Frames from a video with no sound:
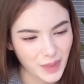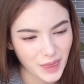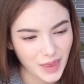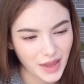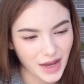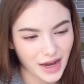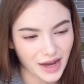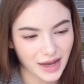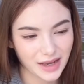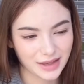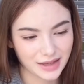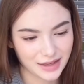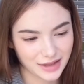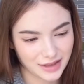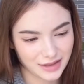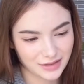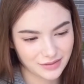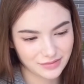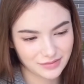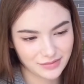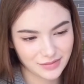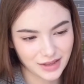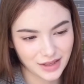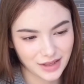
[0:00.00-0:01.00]
I
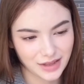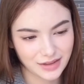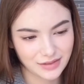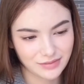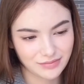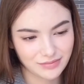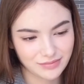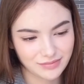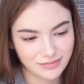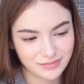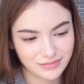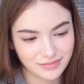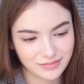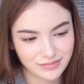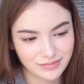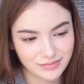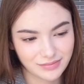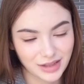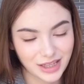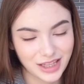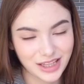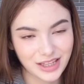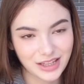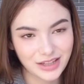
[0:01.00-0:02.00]
can
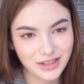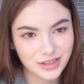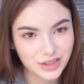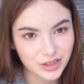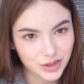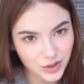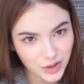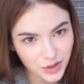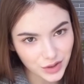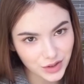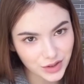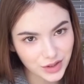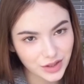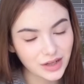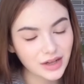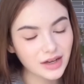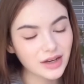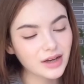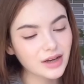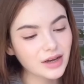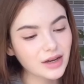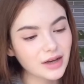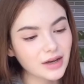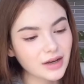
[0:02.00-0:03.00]
be injured.
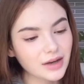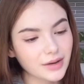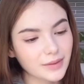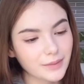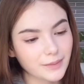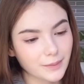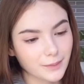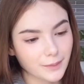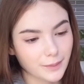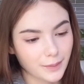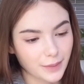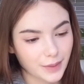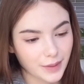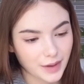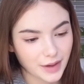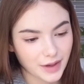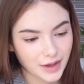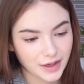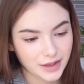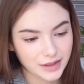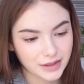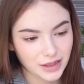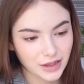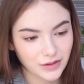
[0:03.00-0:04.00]

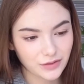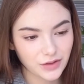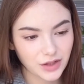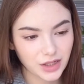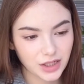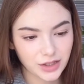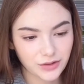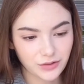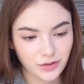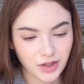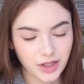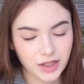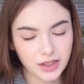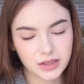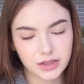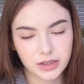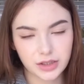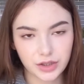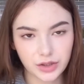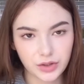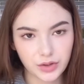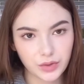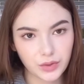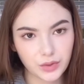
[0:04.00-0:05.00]
But I think if I
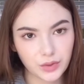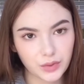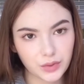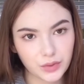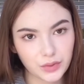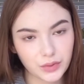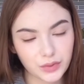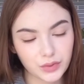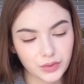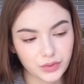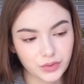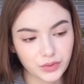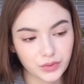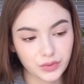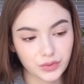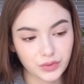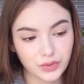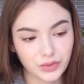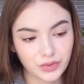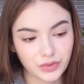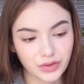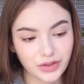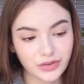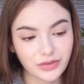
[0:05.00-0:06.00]
continue to
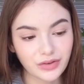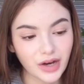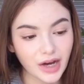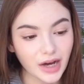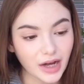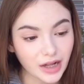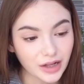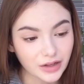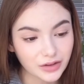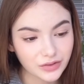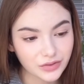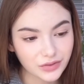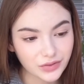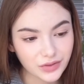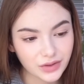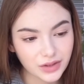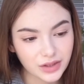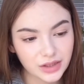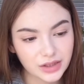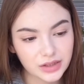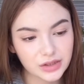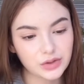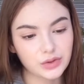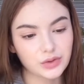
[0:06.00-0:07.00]
live
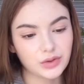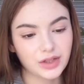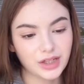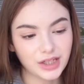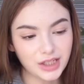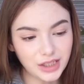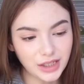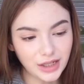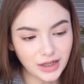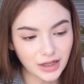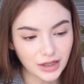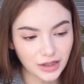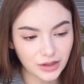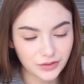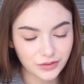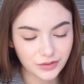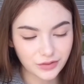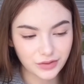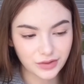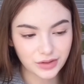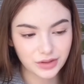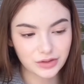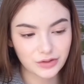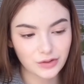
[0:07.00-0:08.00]
healthy, to eat
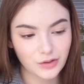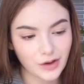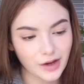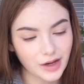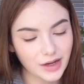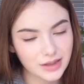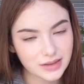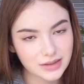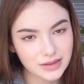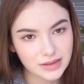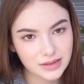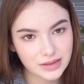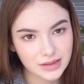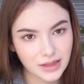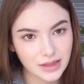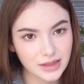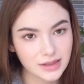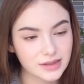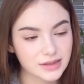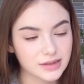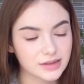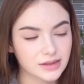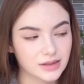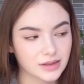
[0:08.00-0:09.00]
healthy, to
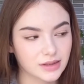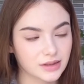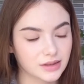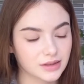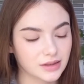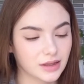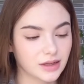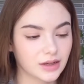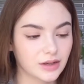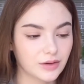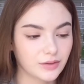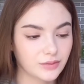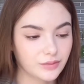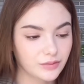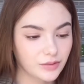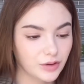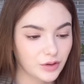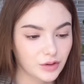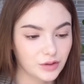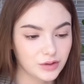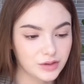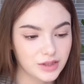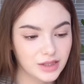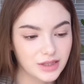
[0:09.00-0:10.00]
exercise like
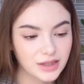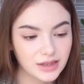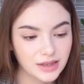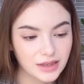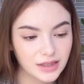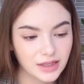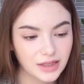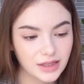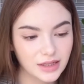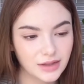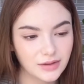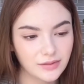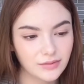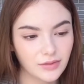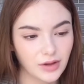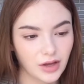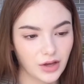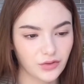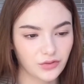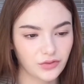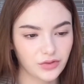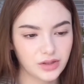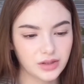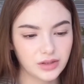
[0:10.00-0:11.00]
constantly, I
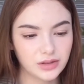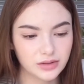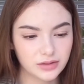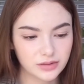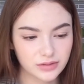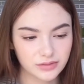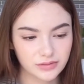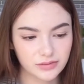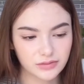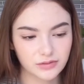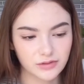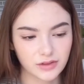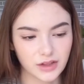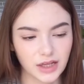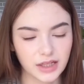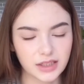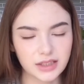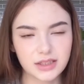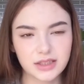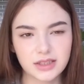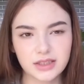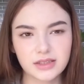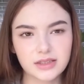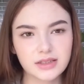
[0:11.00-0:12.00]
think
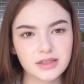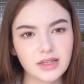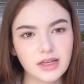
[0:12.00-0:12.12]
that's